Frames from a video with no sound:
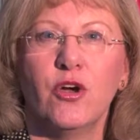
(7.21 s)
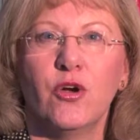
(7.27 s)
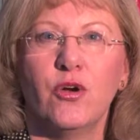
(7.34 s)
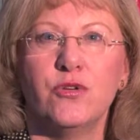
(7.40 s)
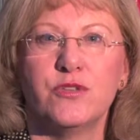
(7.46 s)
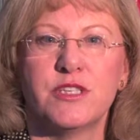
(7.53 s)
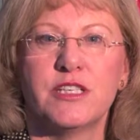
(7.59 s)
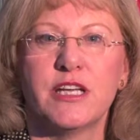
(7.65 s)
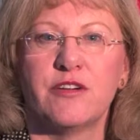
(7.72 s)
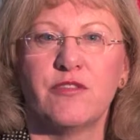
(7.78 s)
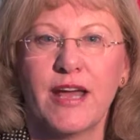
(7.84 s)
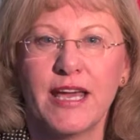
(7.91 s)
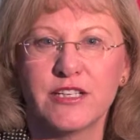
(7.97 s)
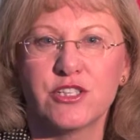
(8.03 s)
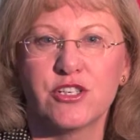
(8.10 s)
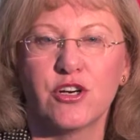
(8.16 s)
who's the
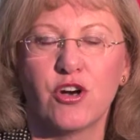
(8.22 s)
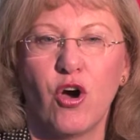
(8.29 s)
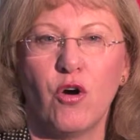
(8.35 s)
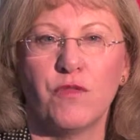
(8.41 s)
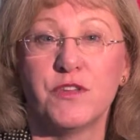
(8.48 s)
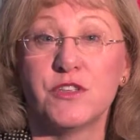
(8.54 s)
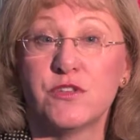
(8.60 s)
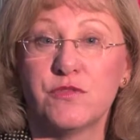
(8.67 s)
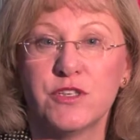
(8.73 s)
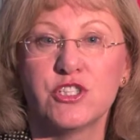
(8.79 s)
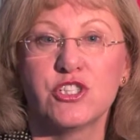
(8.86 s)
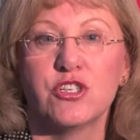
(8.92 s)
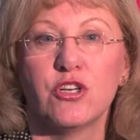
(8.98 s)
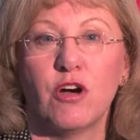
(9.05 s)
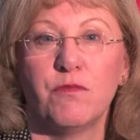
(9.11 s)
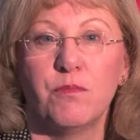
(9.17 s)
Director of the
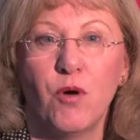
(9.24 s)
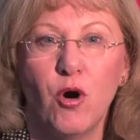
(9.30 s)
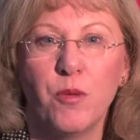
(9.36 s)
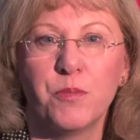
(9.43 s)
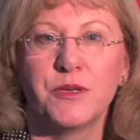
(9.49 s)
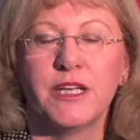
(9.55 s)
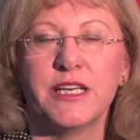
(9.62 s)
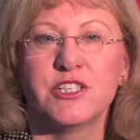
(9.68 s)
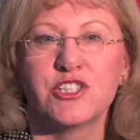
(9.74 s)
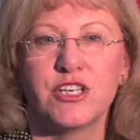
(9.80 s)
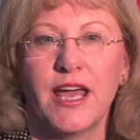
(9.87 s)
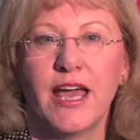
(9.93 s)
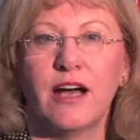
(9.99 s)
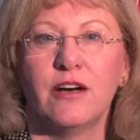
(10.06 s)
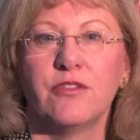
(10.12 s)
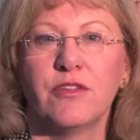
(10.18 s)
Division of Population
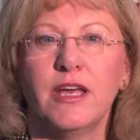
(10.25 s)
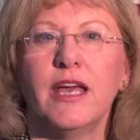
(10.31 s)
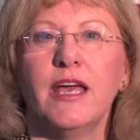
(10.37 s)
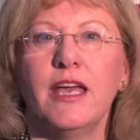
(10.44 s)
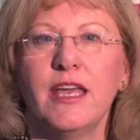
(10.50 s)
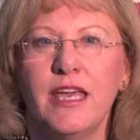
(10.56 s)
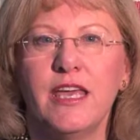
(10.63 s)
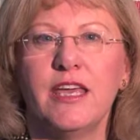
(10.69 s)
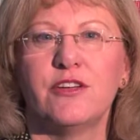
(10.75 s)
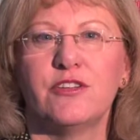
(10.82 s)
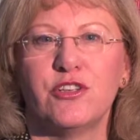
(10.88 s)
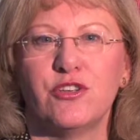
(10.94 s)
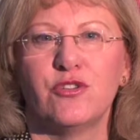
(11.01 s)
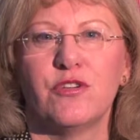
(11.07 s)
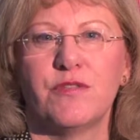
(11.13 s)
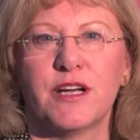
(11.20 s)
Health here
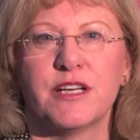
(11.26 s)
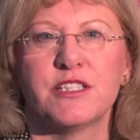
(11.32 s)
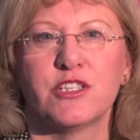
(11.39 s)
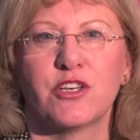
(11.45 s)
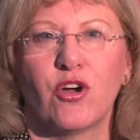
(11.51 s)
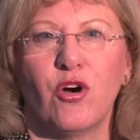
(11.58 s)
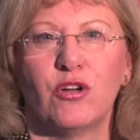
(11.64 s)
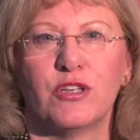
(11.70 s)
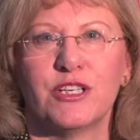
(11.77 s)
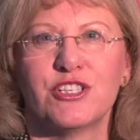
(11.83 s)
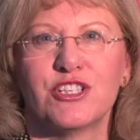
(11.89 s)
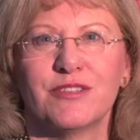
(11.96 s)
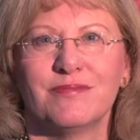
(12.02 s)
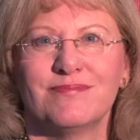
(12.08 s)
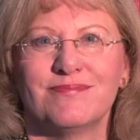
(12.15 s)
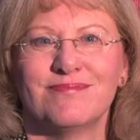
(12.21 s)
at University
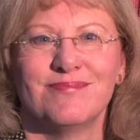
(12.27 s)
College.